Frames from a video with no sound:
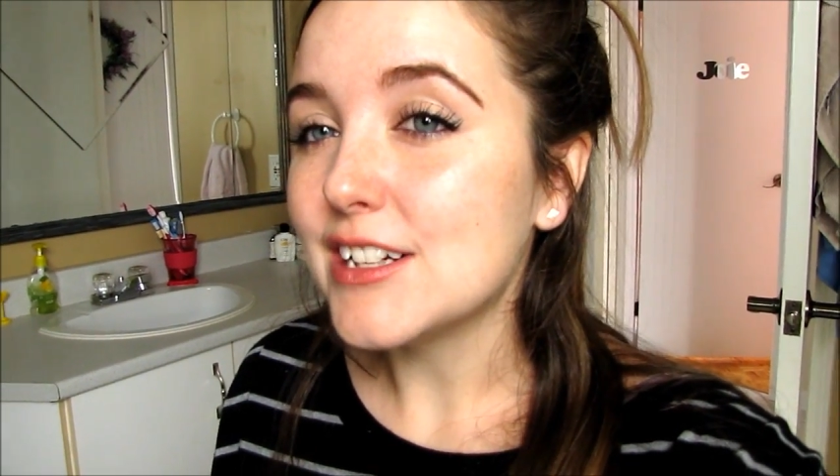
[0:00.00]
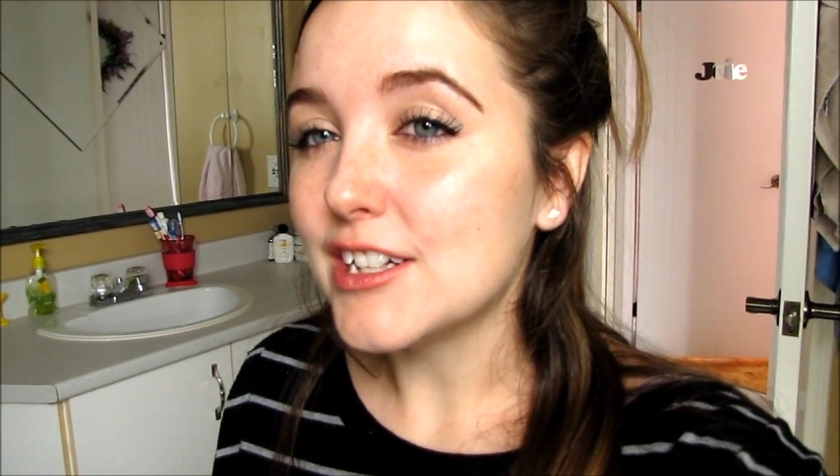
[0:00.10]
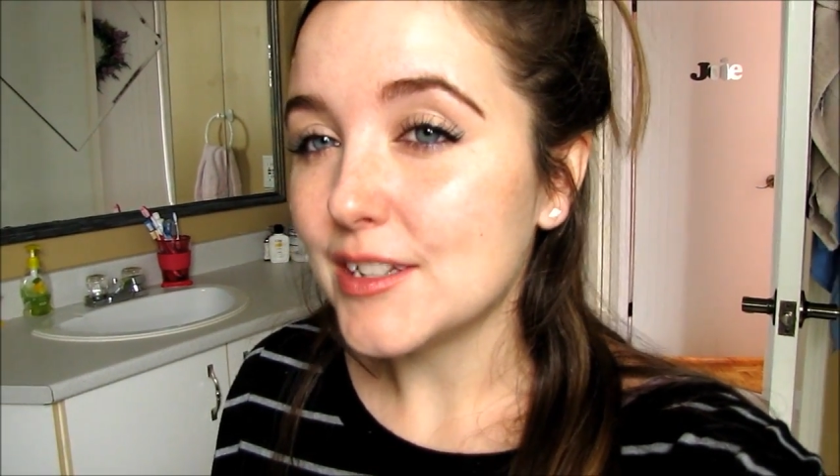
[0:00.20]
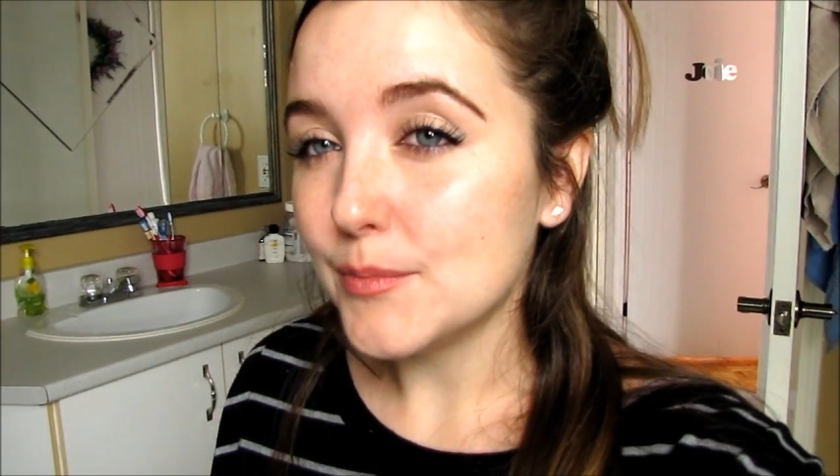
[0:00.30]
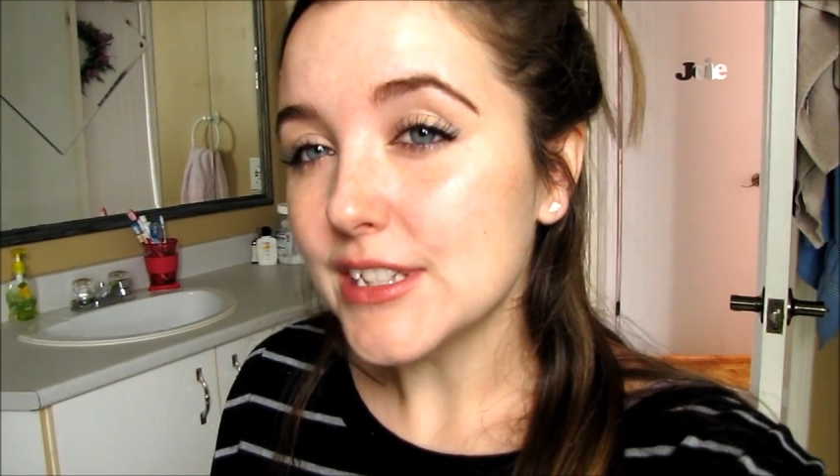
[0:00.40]

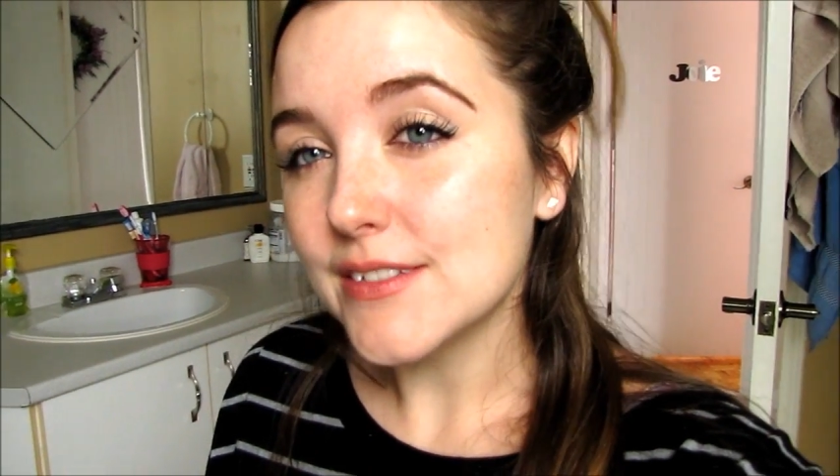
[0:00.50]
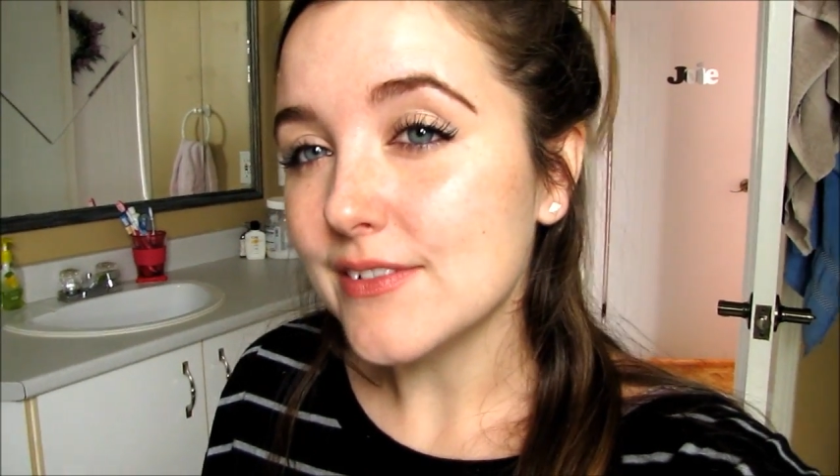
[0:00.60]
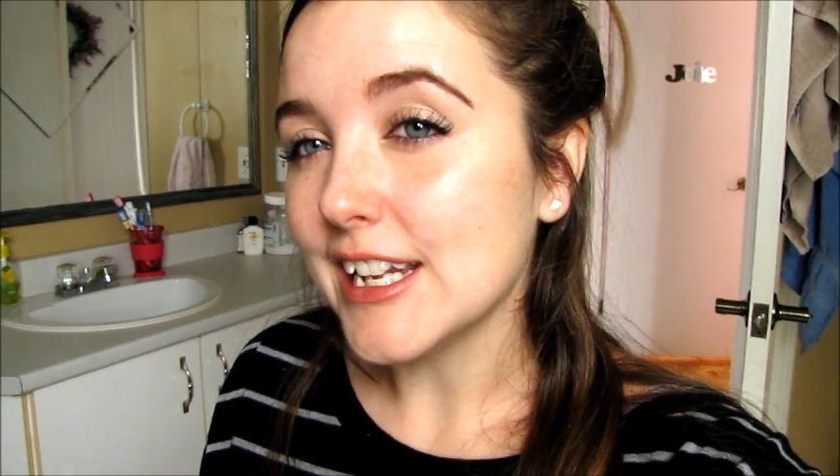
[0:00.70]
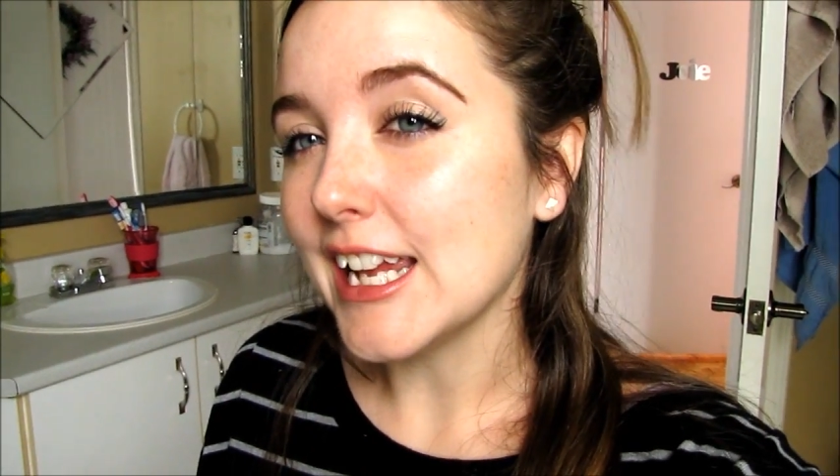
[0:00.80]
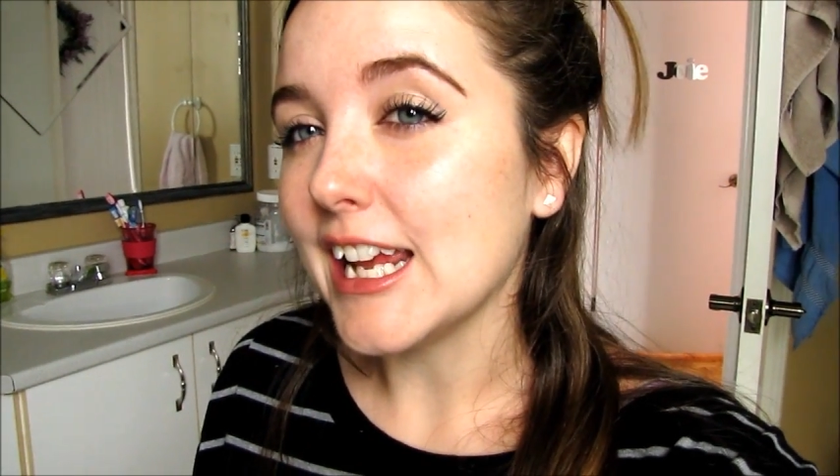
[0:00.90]
on
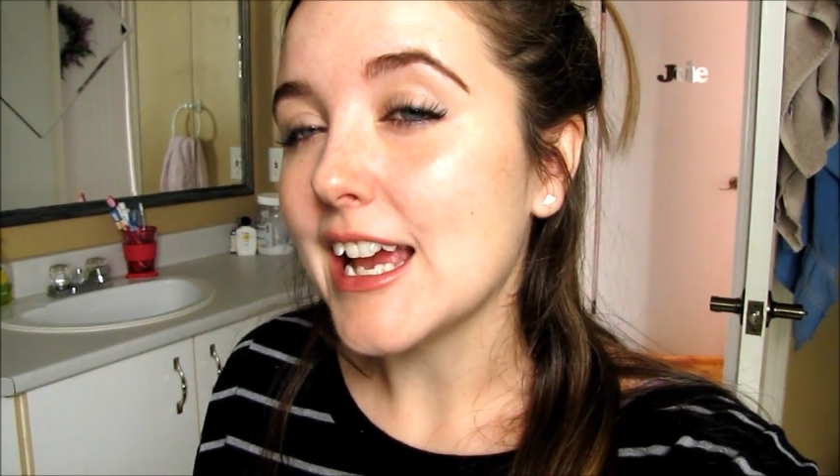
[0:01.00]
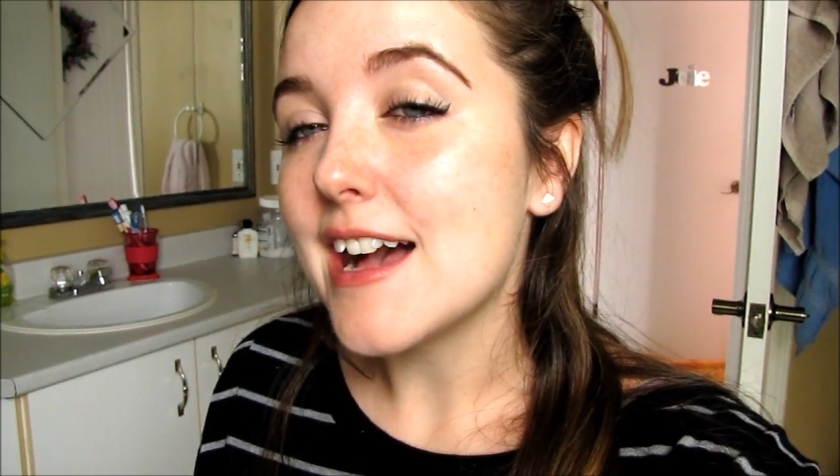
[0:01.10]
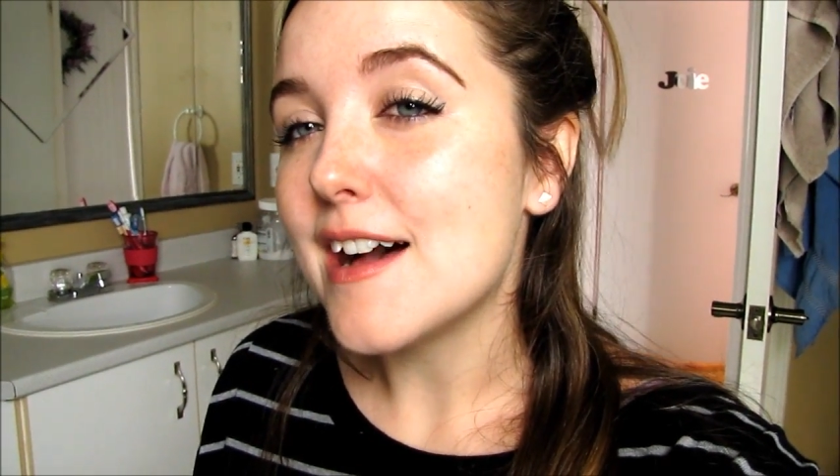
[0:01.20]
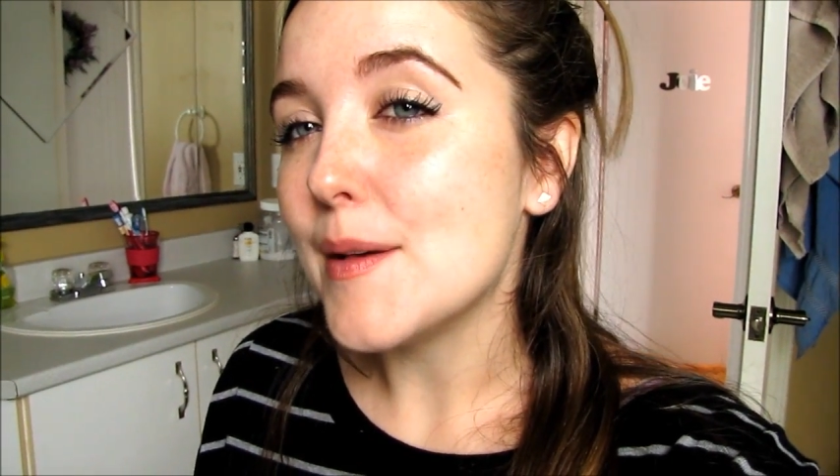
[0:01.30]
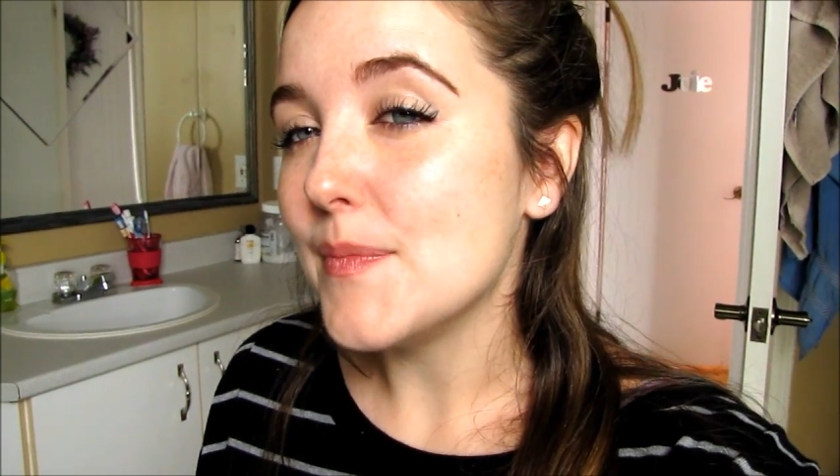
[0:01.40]

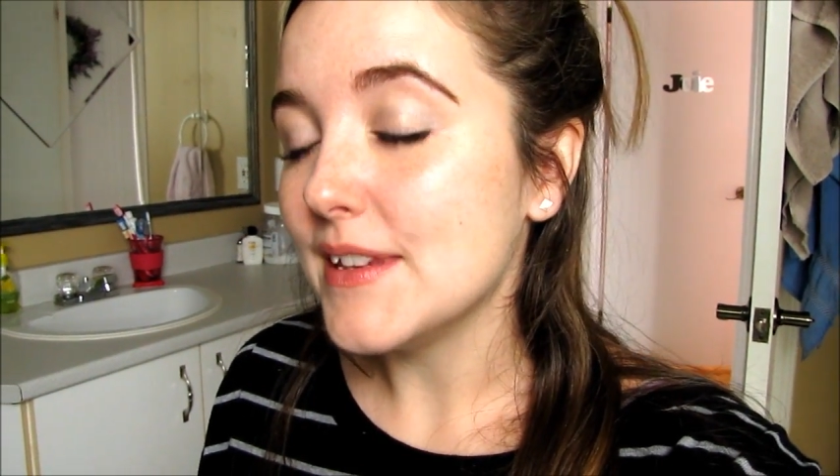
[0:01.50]
breastfeeding.